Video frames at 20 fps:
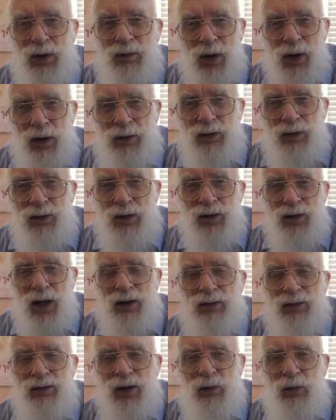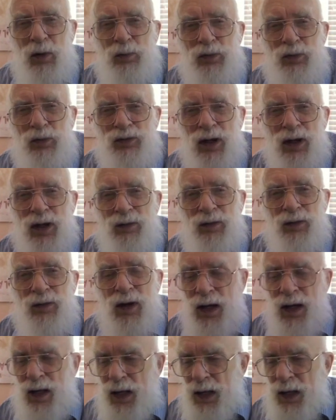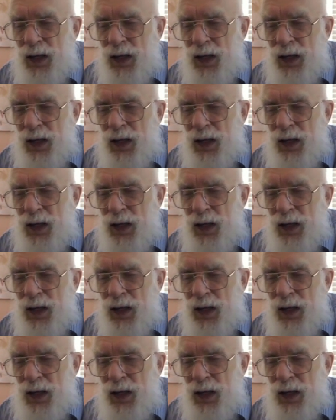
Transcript: of countries actually represented there.